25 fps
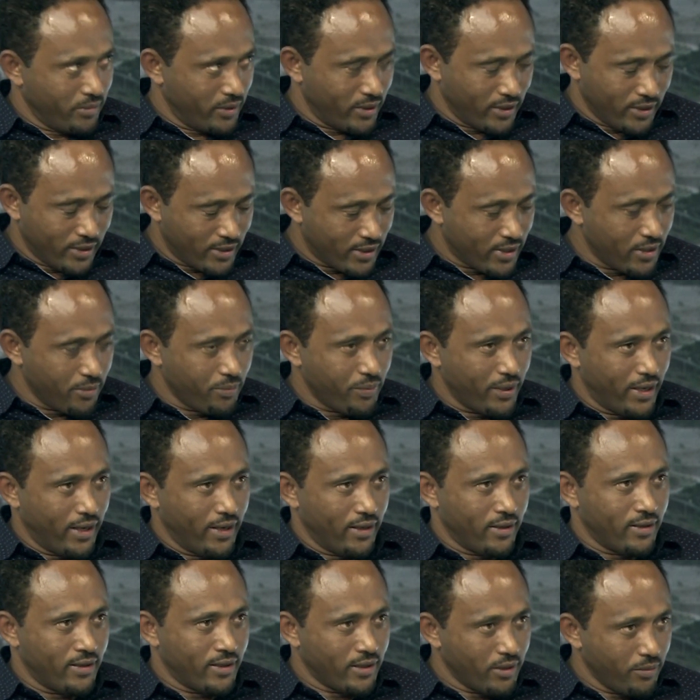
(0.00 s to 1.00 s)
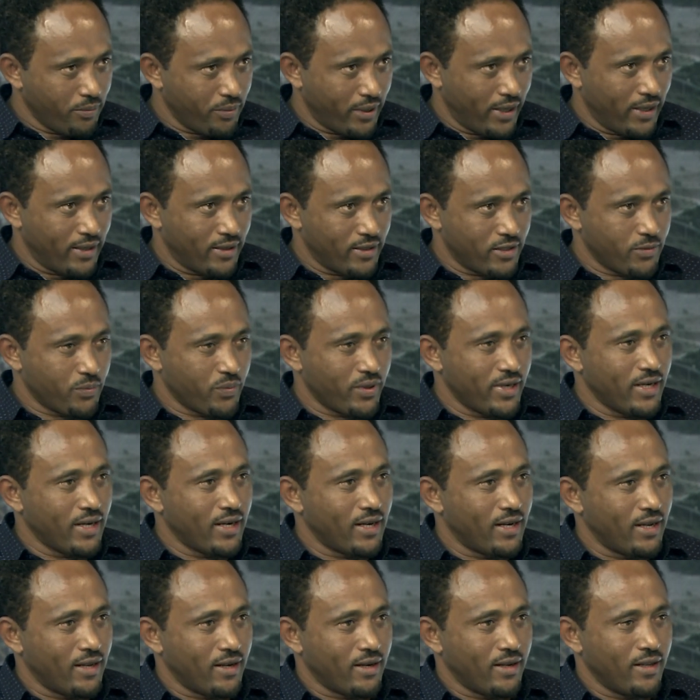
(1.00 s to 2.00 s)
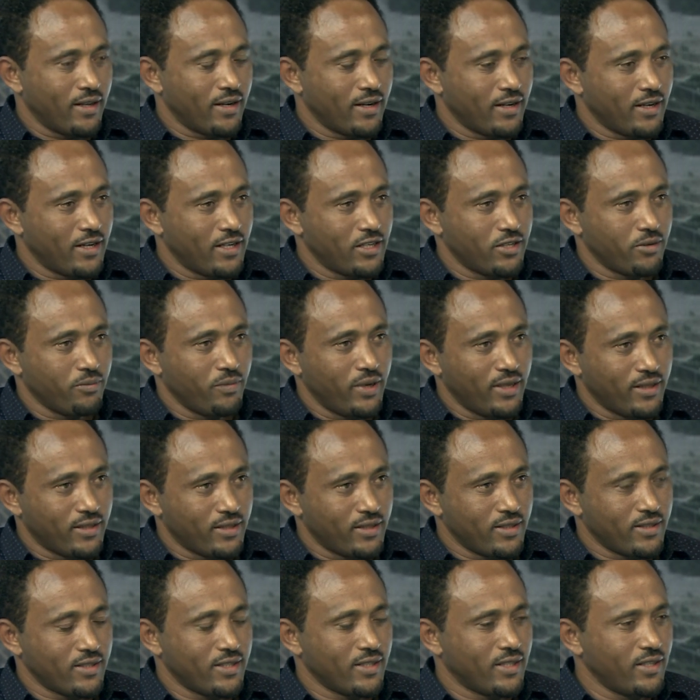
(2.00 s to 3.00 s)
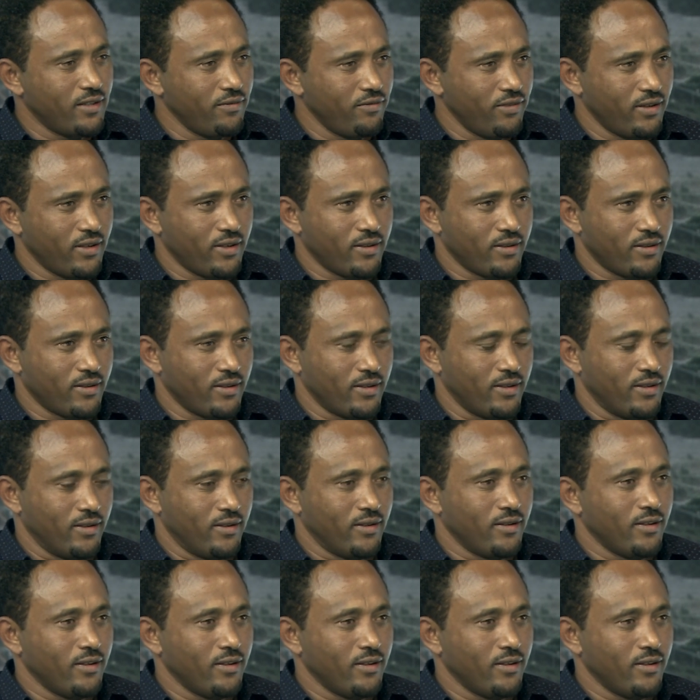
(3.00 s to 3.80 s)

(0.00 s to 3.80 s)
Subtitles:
drip and sprinkler irrigation methods significantly